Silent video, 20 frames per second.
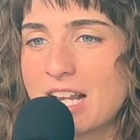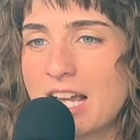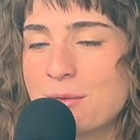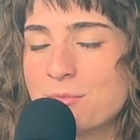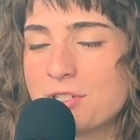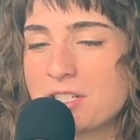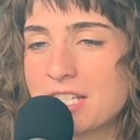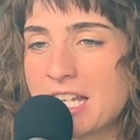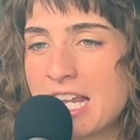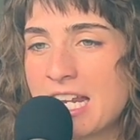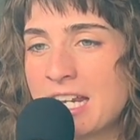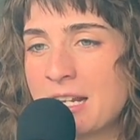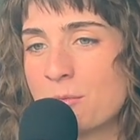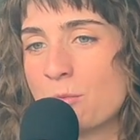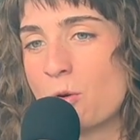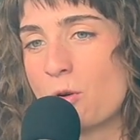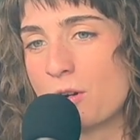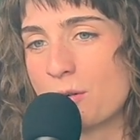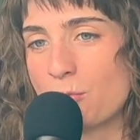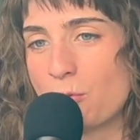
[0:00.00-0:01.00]
I'm just gaining
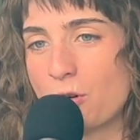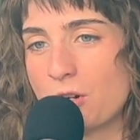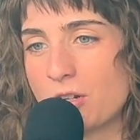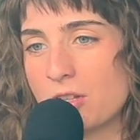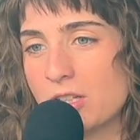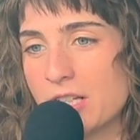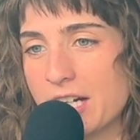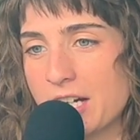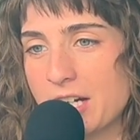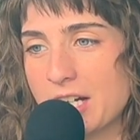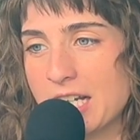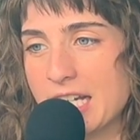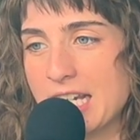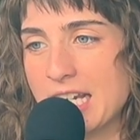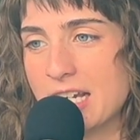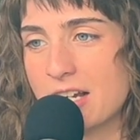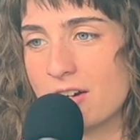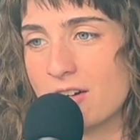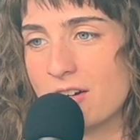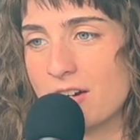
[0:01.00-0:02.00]
more and more
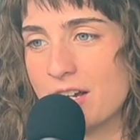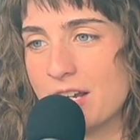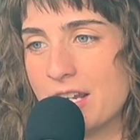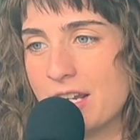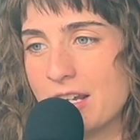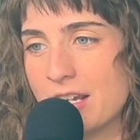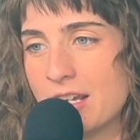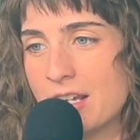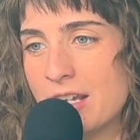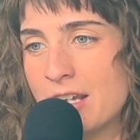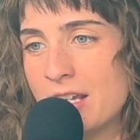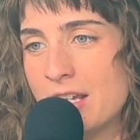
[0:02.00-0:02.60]
clarity on